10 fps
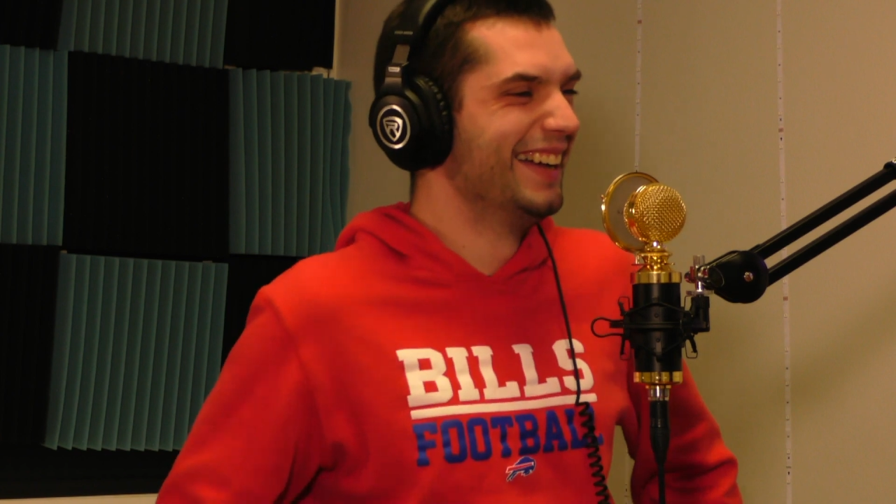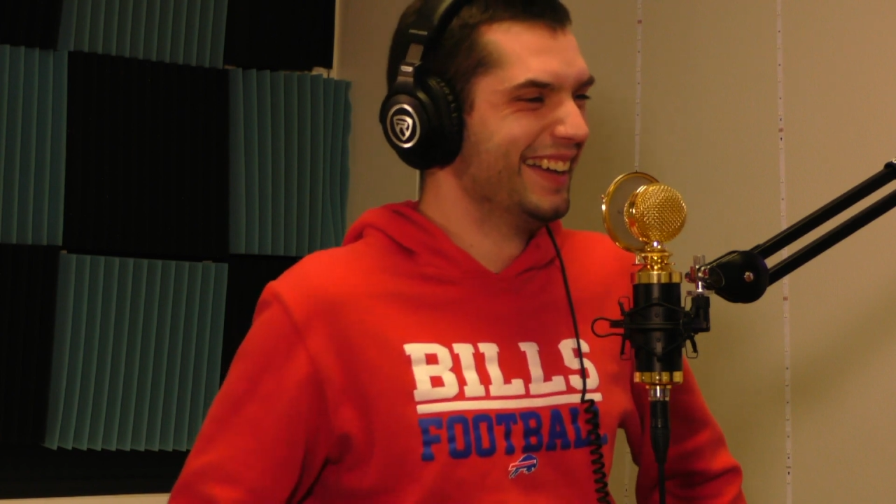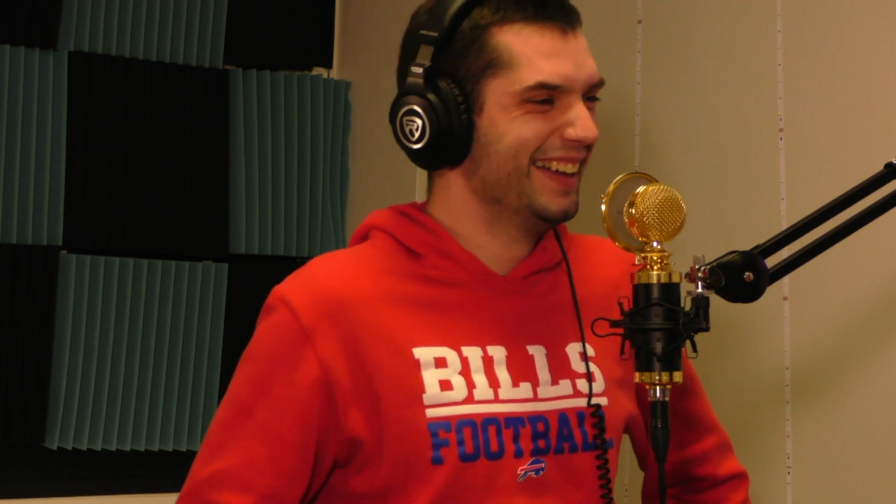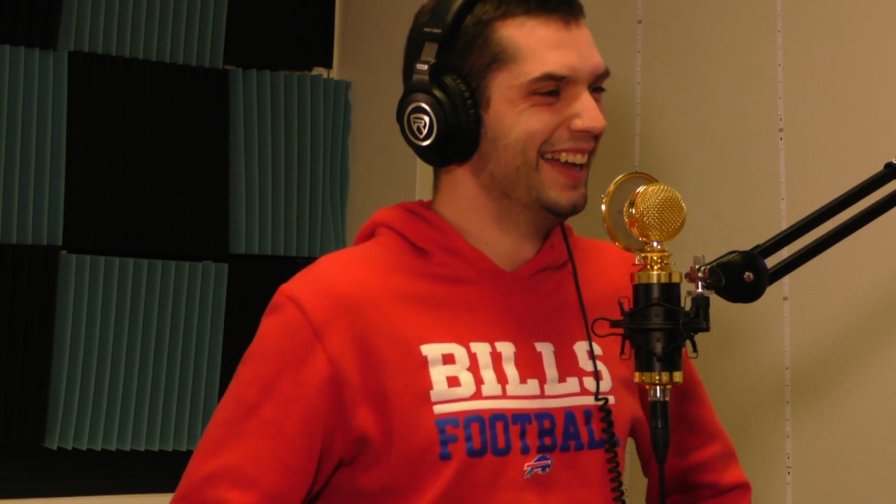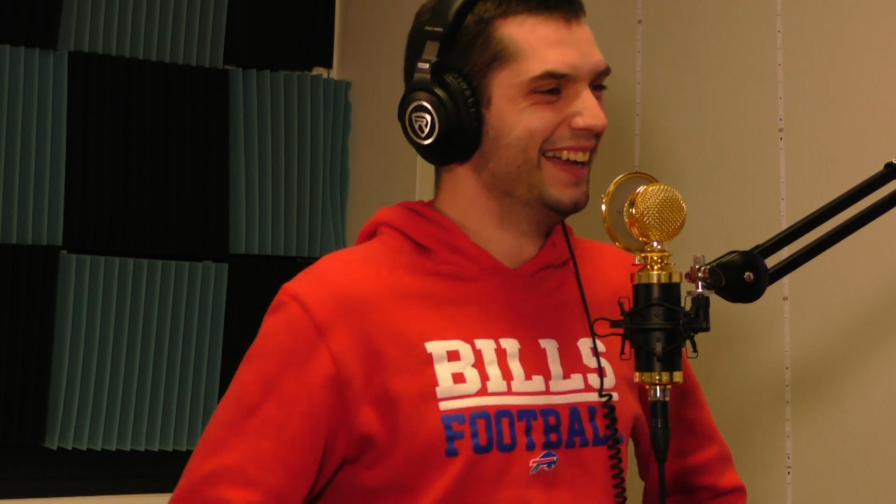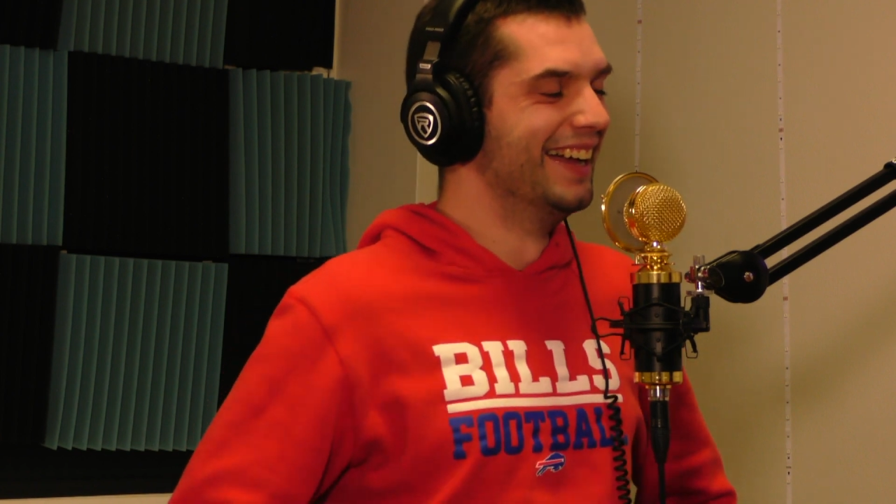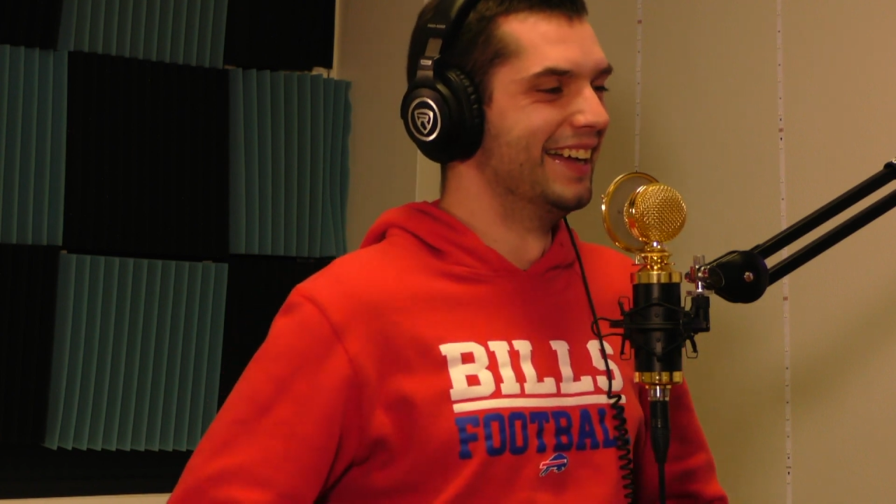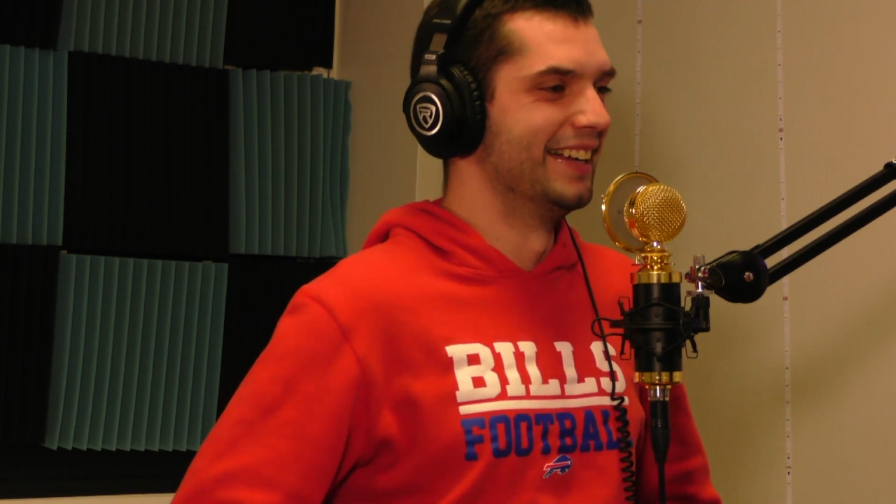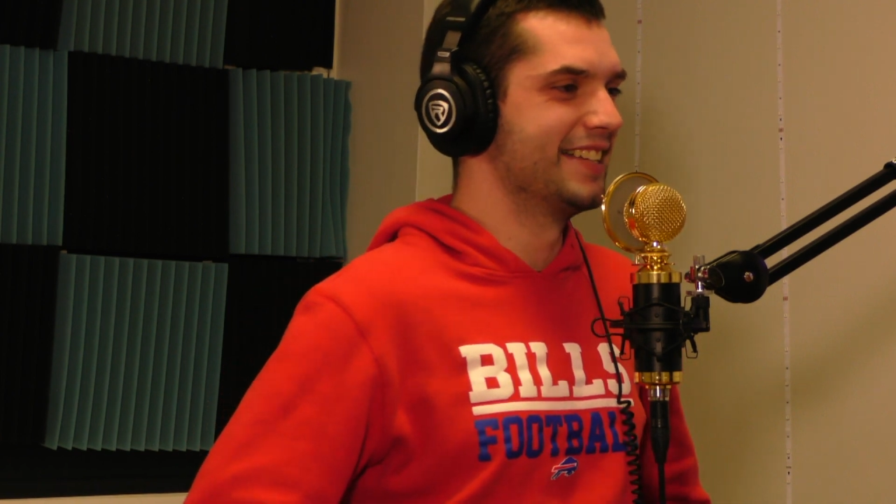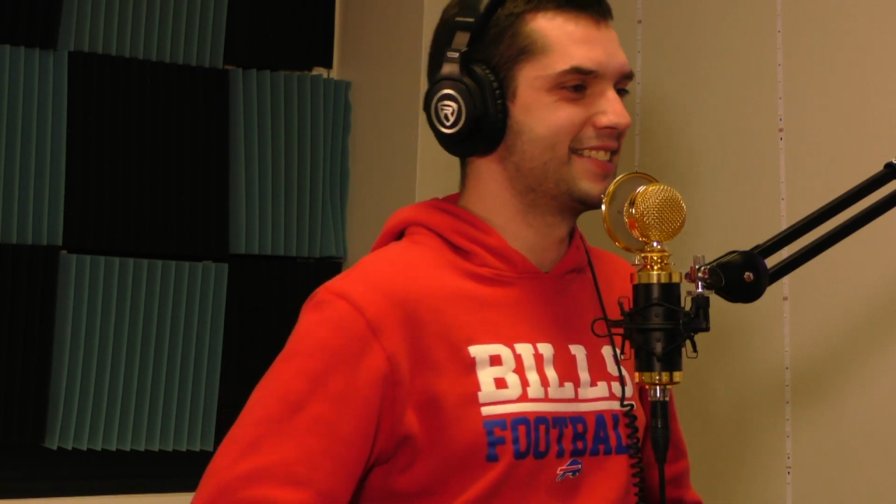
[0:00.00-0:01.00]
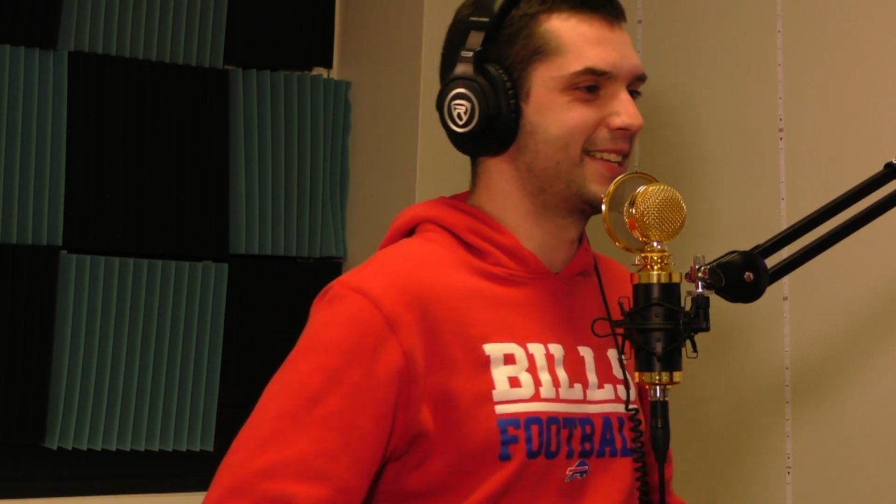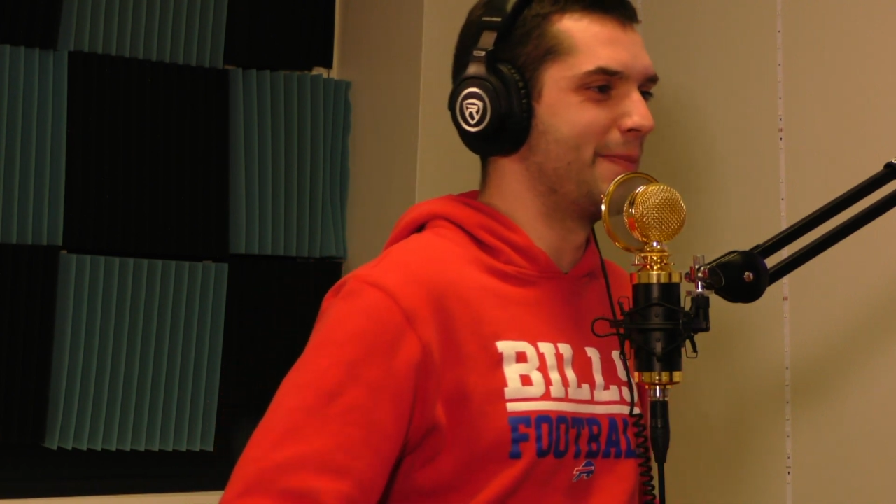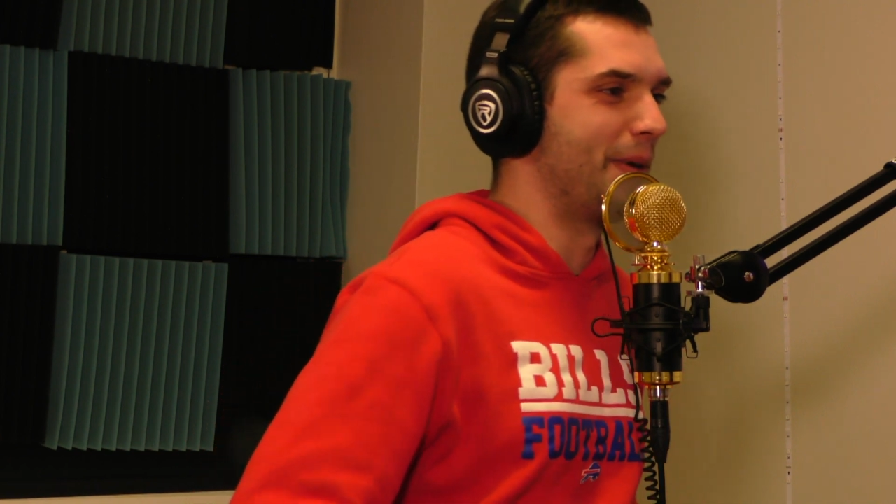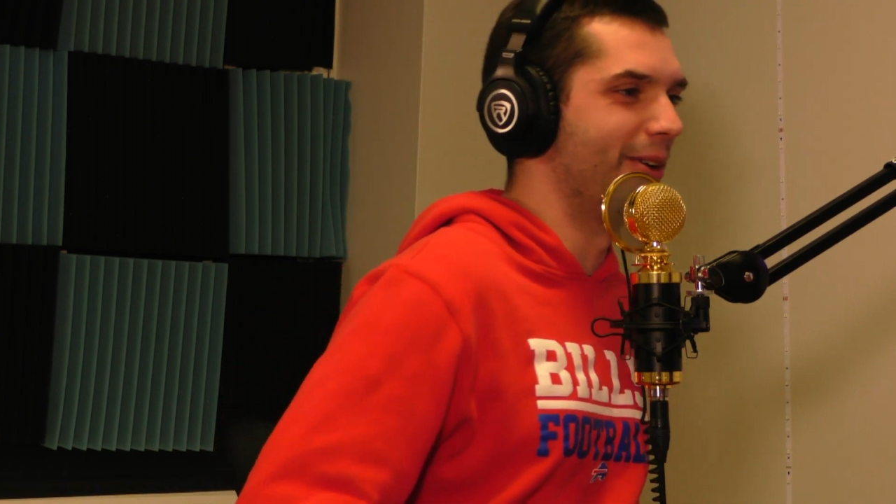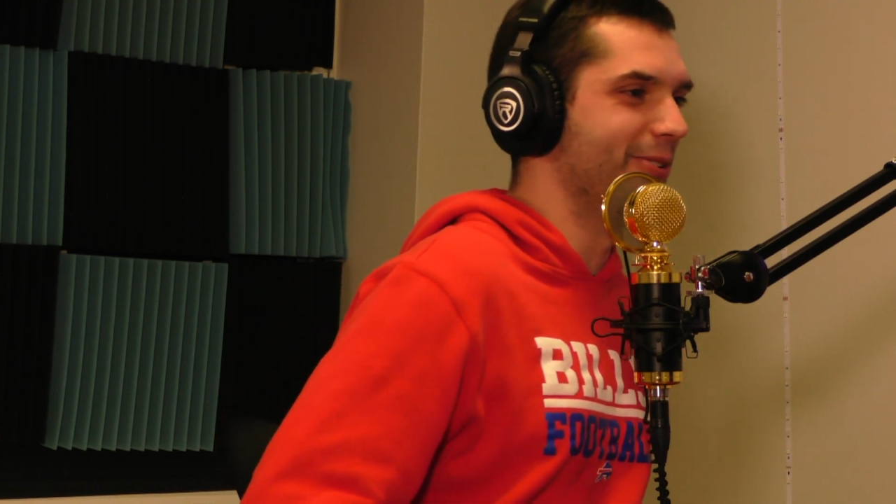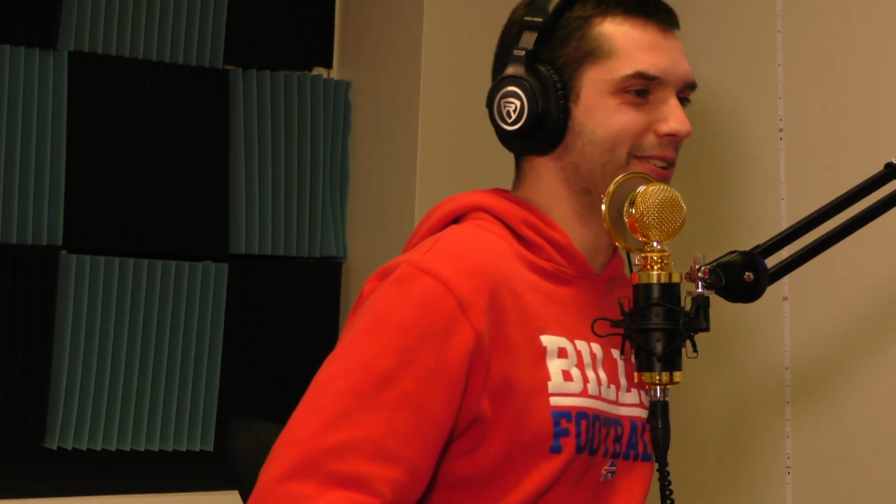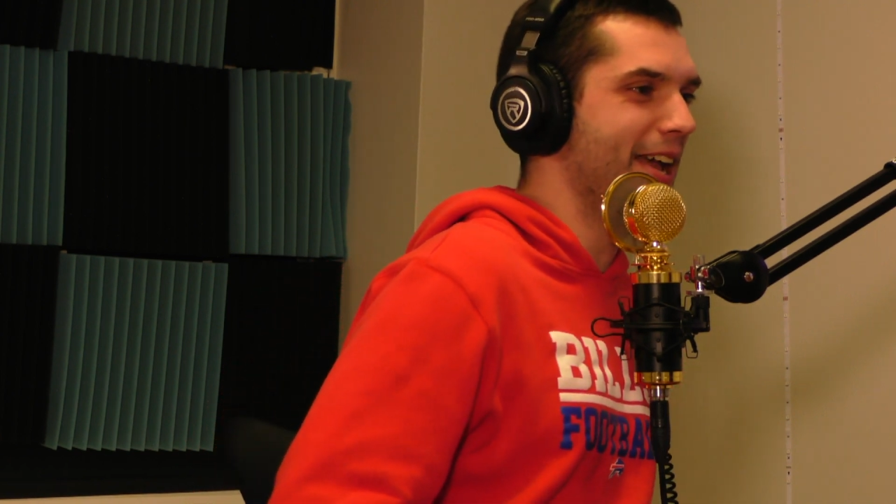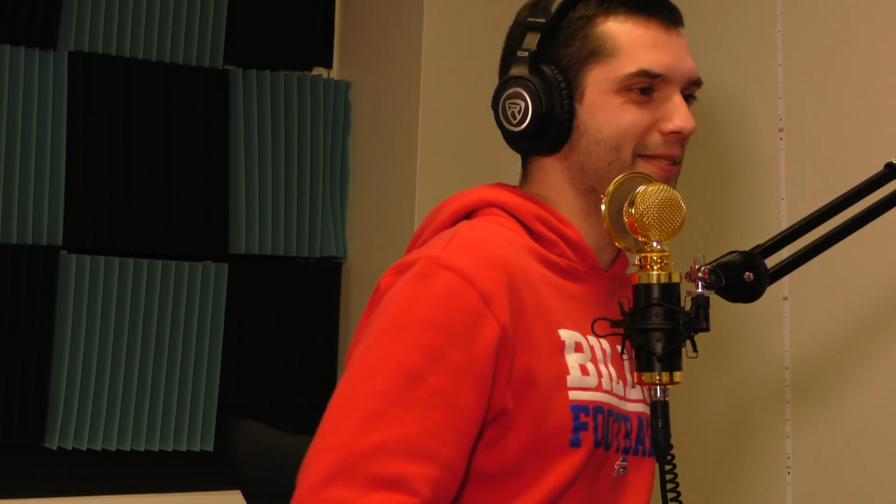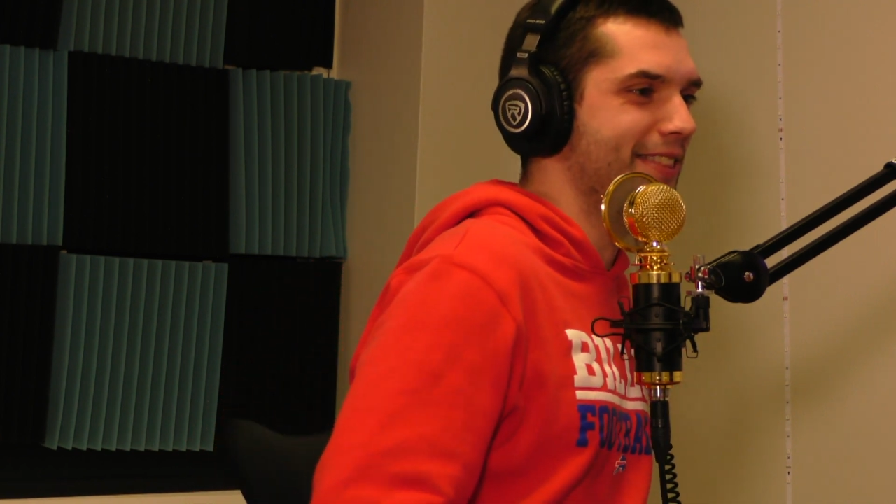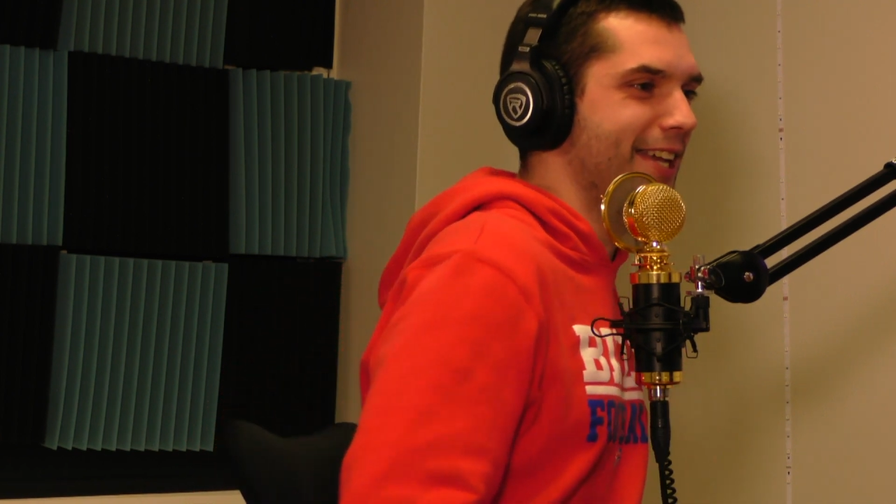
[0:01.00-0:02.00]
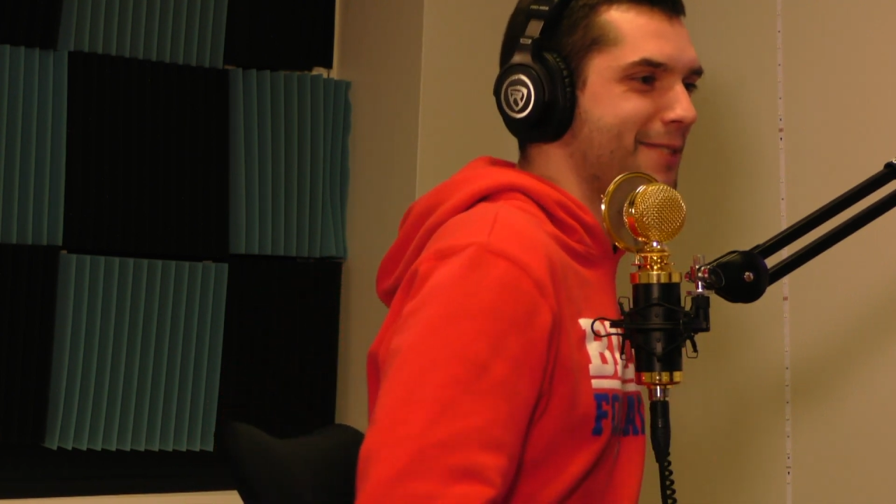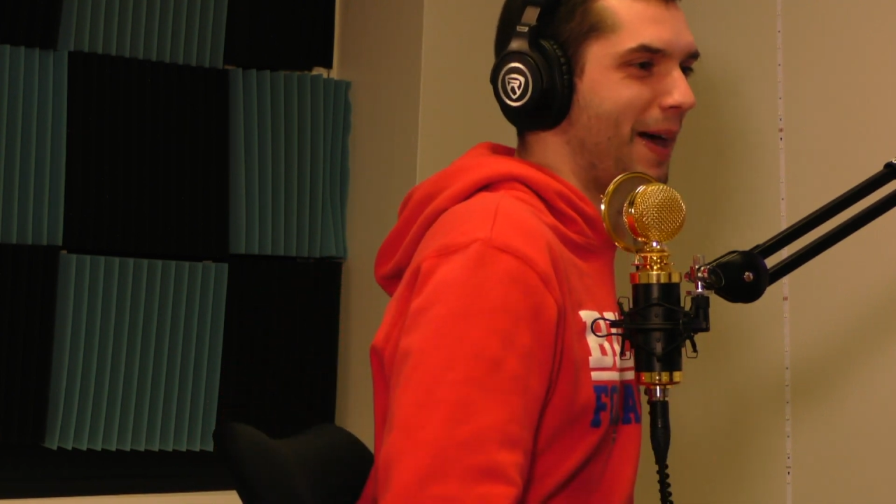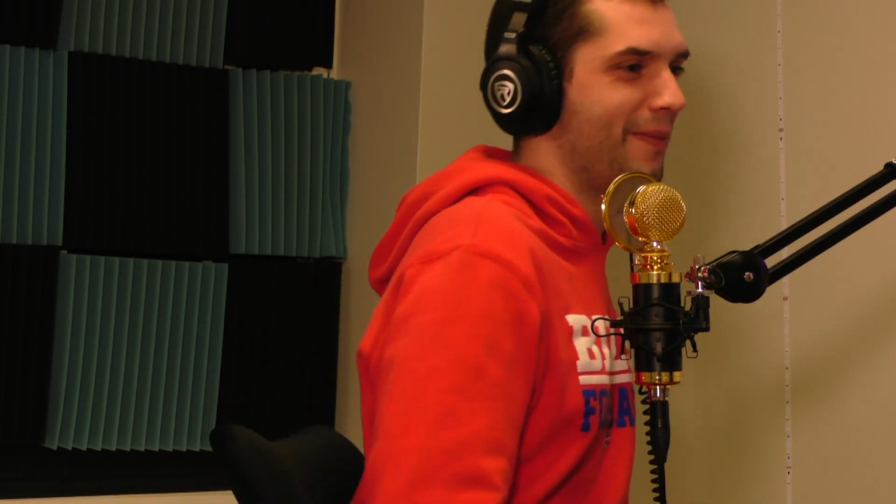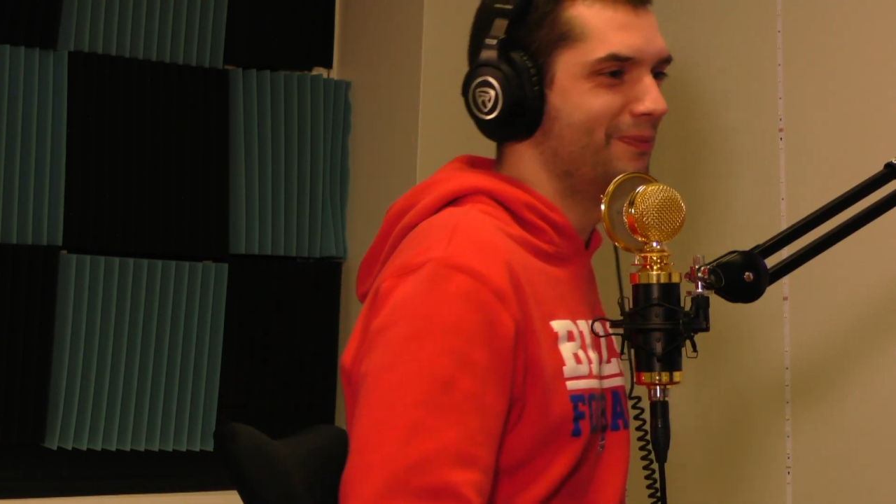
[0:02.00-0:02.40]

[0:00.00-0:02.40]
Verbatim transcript: Thanks, pop. I skip out. Yeah, thanks, pop.